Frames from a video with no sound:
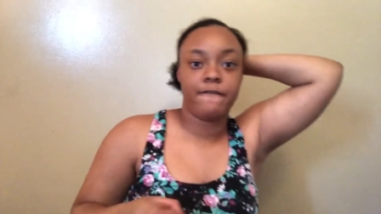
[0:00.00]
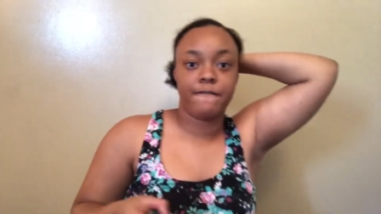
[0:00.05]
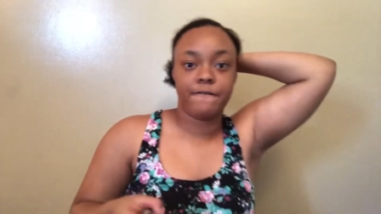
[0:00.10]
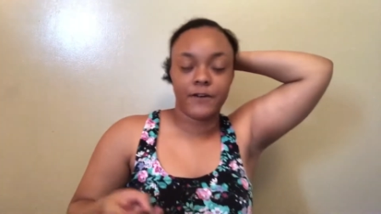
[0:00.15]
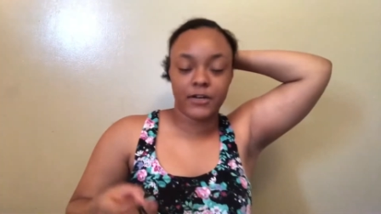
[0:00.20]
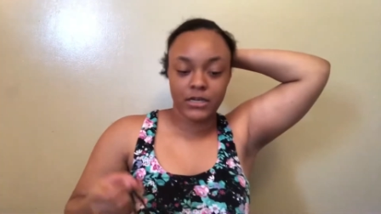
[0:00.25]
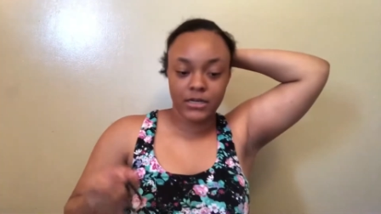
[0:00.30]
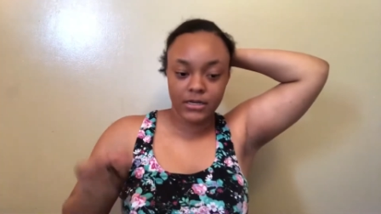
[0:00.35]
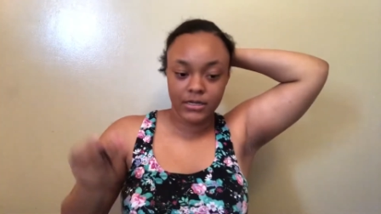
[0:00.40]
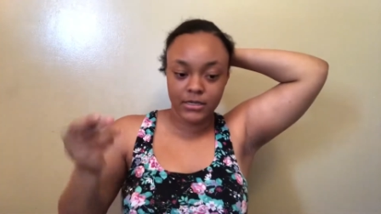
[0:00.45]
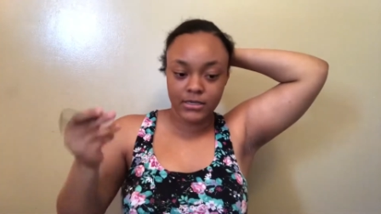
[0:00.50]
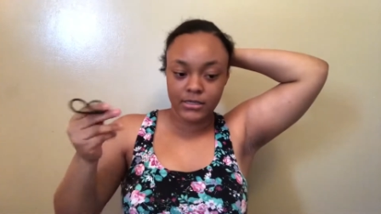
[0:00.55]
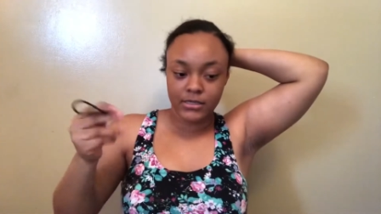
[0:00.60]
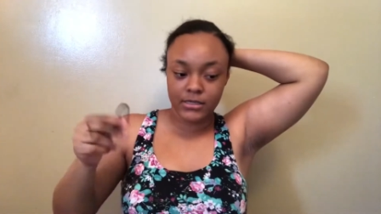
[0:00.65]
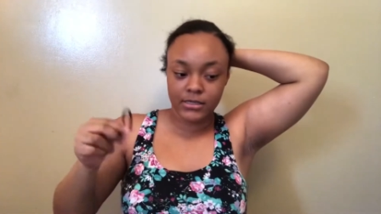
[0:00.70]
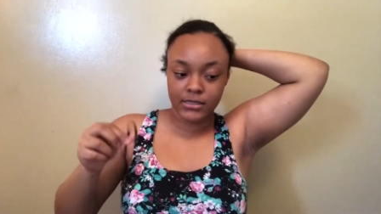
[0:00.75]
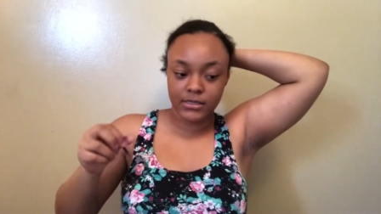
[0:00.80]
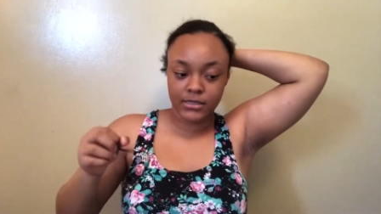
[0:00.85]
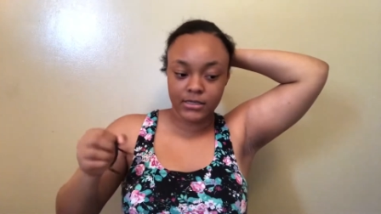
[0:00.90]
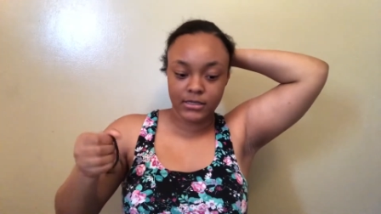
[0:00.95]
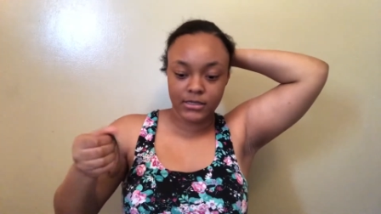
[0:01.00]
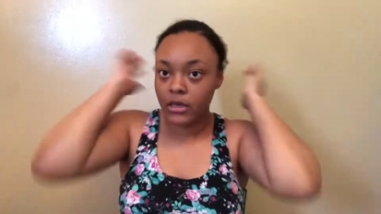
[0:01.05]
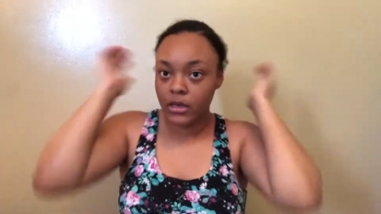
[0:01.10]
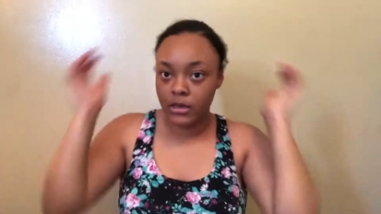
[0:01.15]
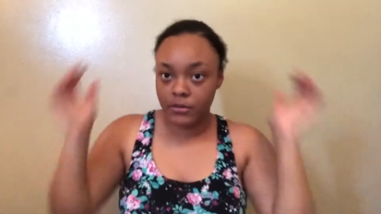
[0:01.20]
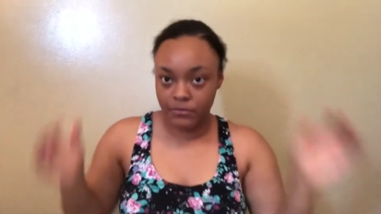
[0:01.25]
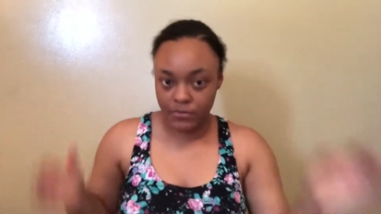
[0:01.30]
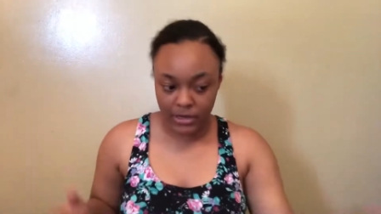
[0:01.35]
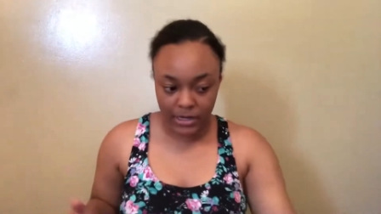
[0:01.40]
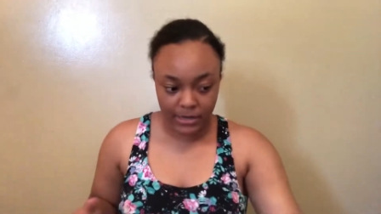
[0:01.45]
first,
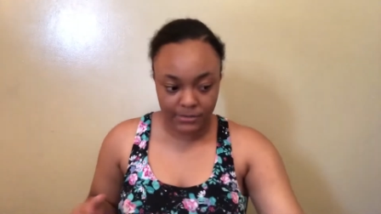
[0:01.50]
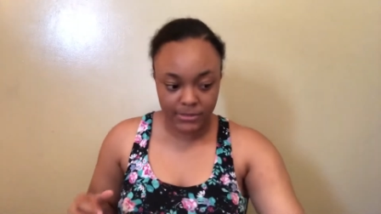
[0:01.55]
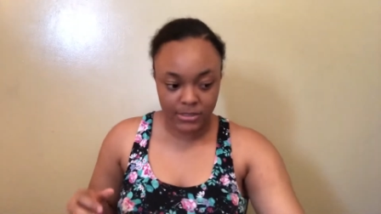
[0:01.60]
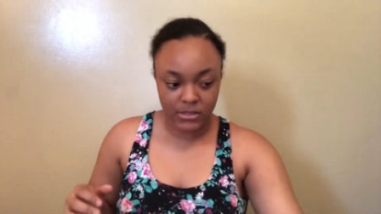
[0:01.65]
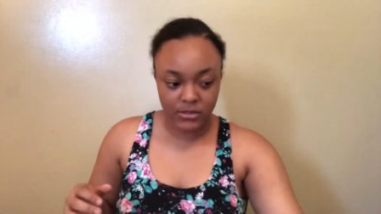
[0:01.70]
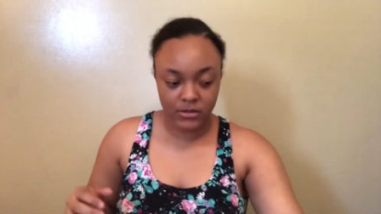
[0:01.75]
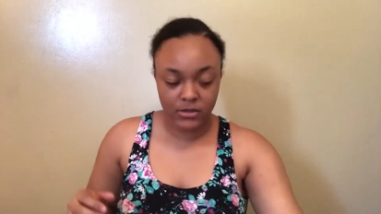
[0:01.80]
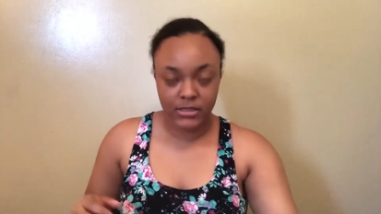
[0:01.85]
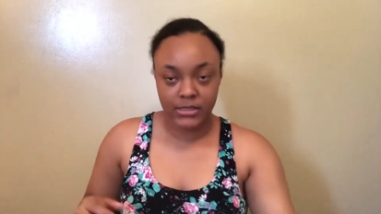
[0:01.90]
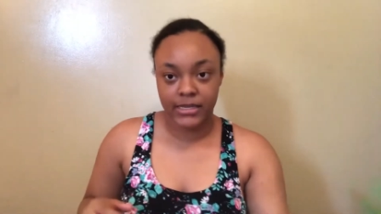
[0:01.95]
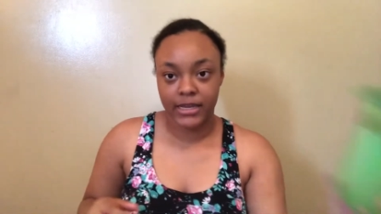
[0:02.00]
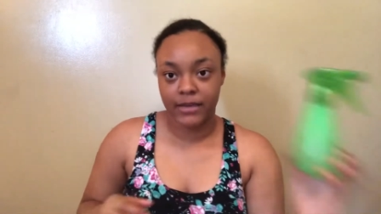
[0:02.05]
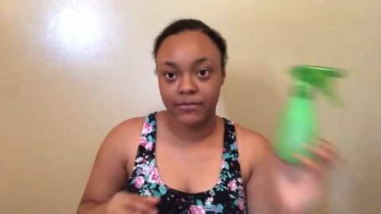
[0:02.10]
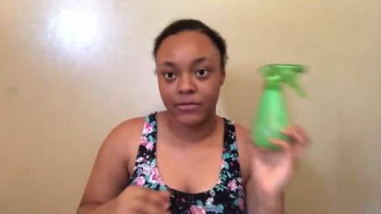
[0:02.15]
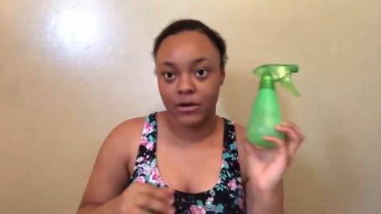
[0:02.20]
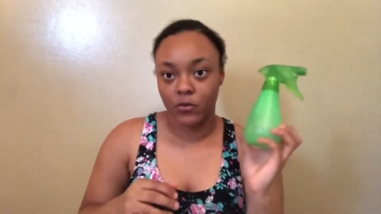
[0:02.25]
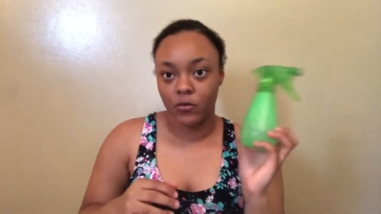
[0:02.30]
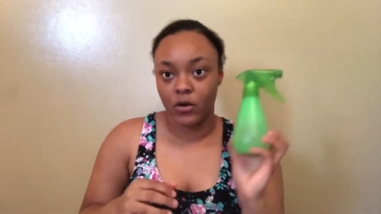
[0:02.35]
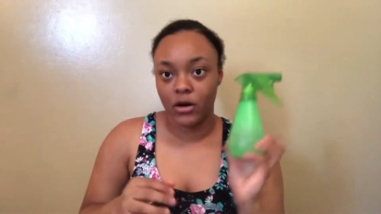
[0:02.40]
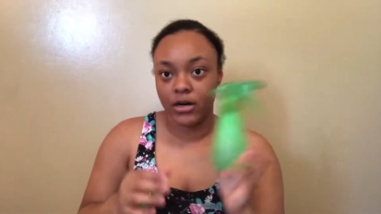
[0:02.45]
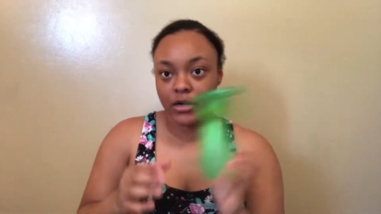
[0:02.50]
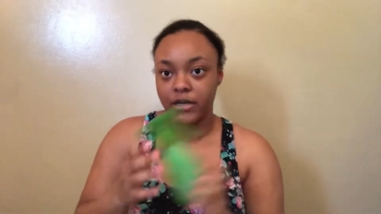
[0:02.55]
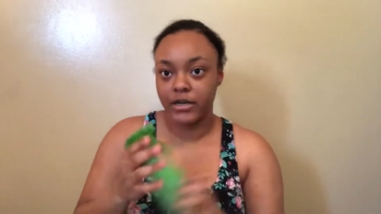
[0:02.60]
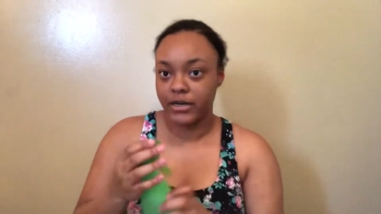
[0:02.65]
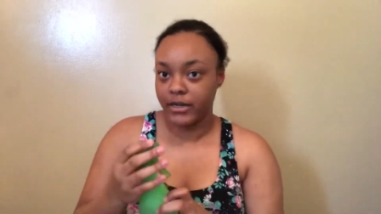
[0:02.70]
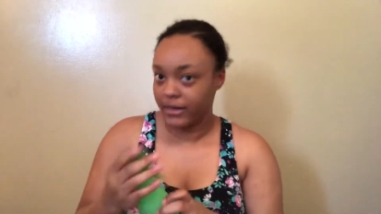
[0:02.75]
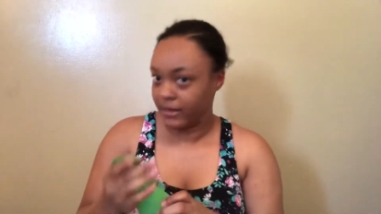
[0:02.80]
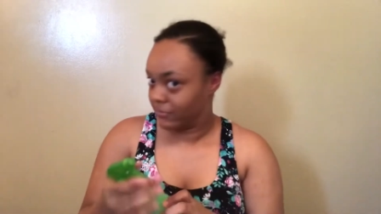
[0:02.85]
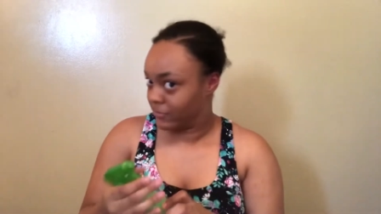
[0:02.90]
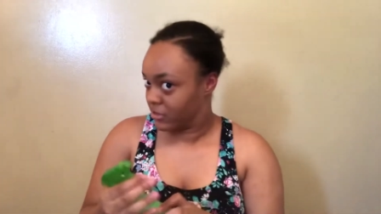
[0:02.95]
but I'm just gonna take my
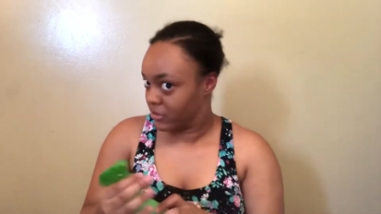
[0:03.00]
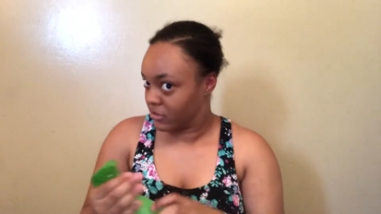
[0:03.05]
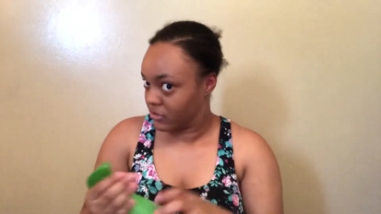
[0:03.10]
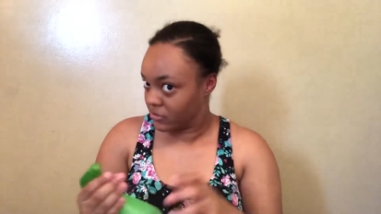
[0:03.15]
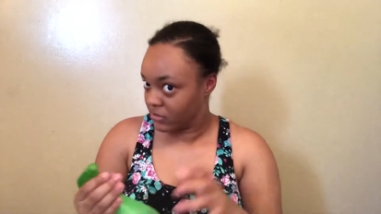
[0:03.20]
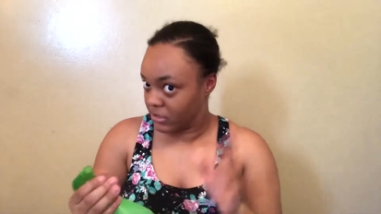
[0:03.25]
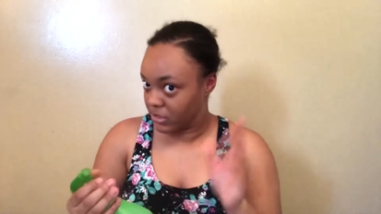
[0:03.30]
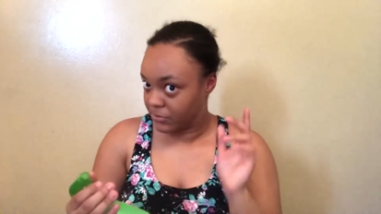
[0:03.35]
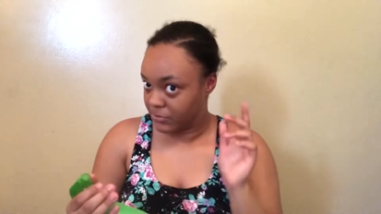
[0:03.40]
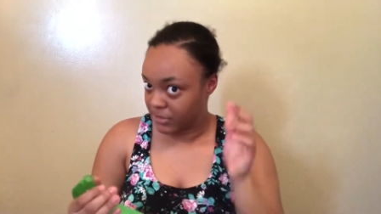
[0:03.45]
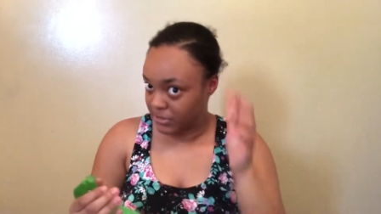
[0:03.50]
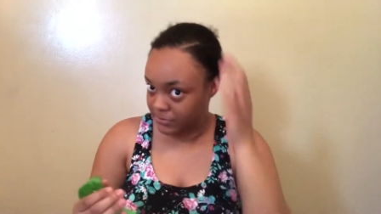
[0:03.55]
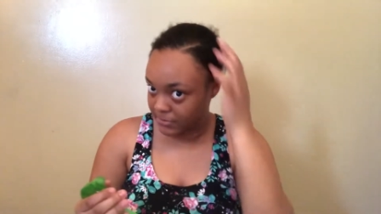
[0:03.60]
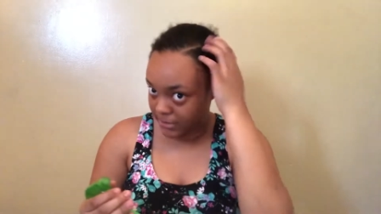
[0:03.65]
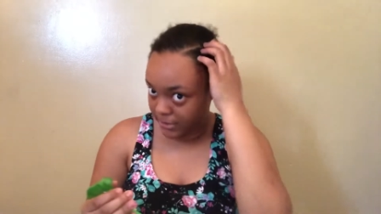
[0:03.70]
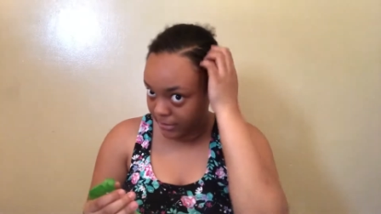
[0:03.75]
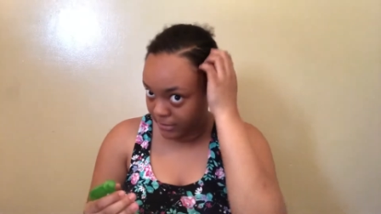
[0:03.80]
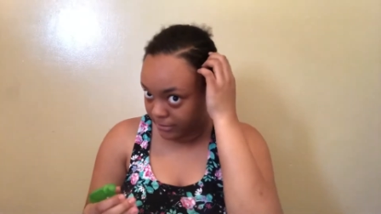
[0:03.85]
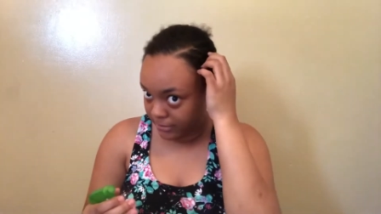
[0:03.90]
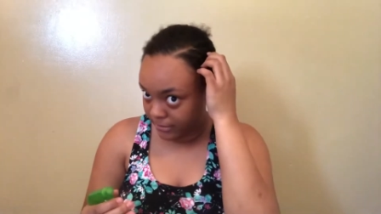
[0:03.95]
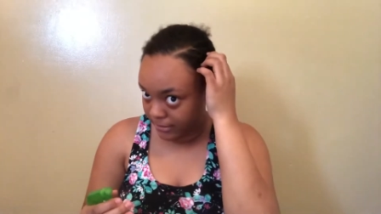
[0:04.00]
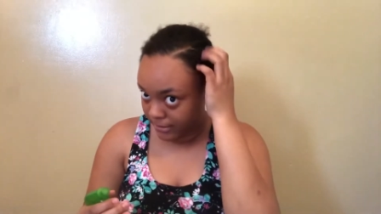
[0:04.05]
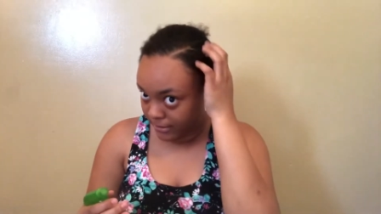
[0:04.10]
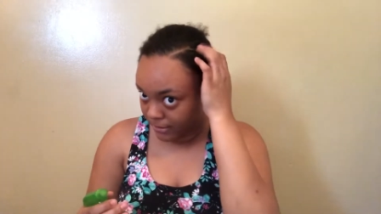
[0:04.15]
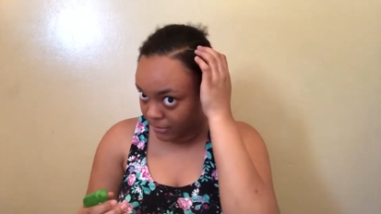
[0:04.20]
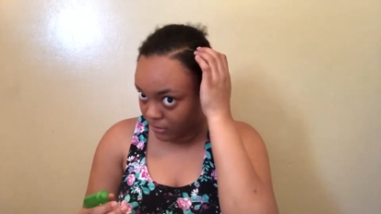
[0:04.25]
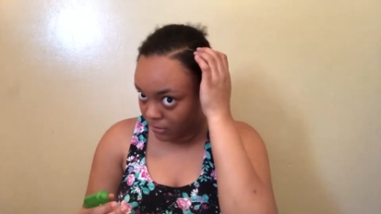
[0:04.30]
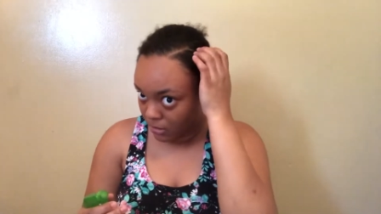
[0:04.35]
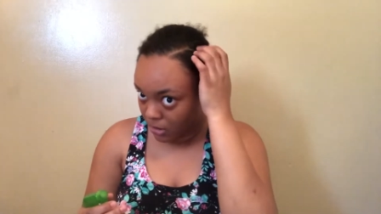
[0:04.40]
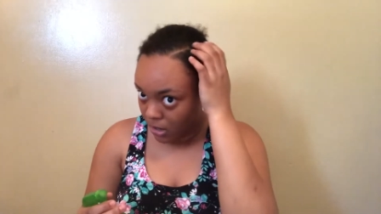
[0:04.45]
water and I'm just gonna spritz my hair
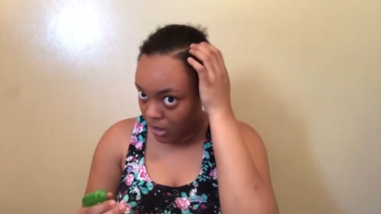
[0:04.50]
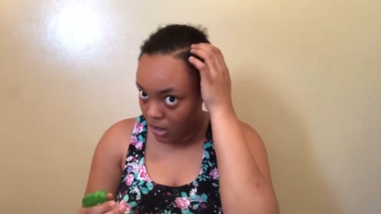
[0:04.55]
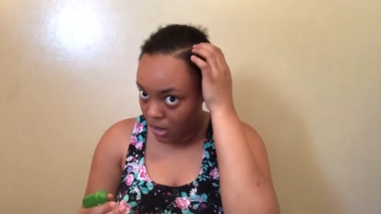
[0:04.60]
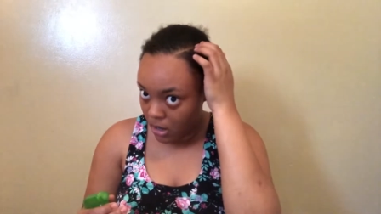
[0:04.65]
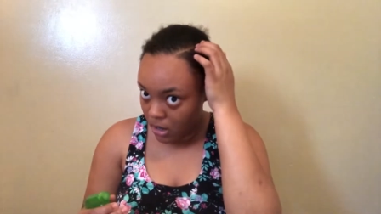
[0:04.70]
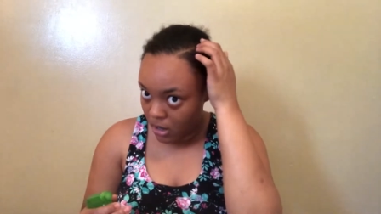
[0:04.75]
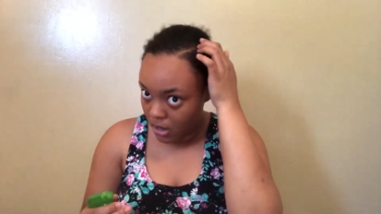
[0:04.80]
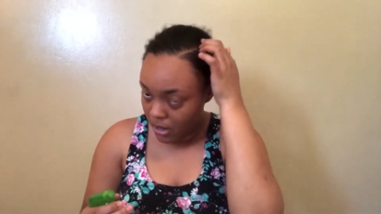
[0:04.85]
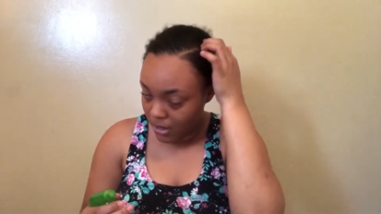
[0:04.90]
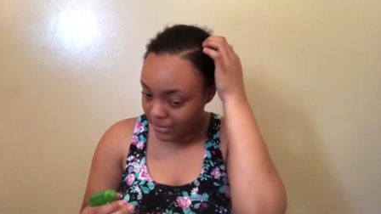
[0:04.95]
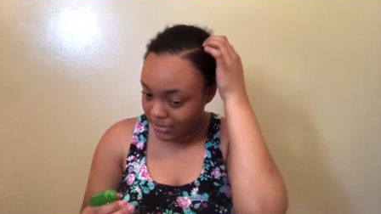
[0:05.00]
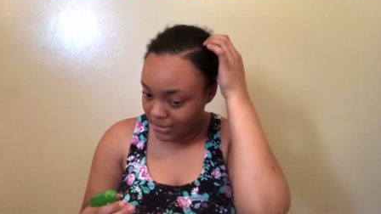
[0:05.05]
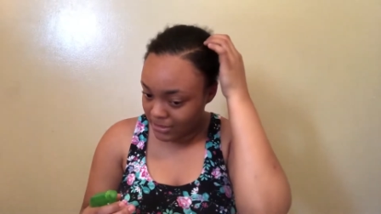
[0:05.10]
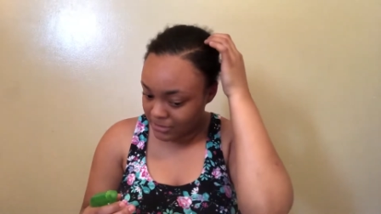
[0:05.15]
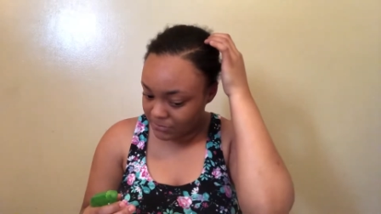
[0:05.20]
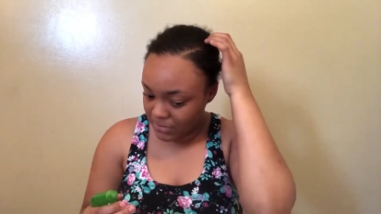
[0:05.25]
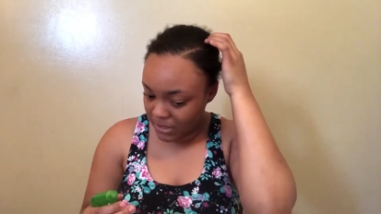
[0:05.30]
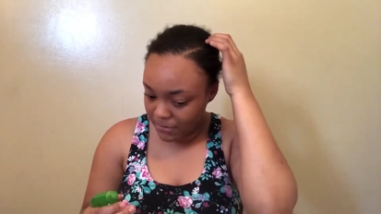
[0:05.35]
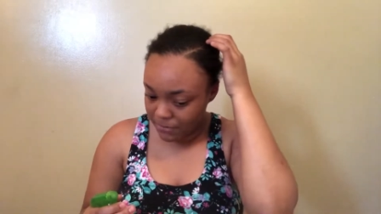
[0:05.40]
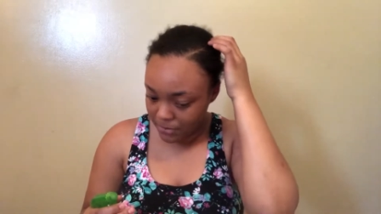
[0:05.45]
down. Ah, I lost my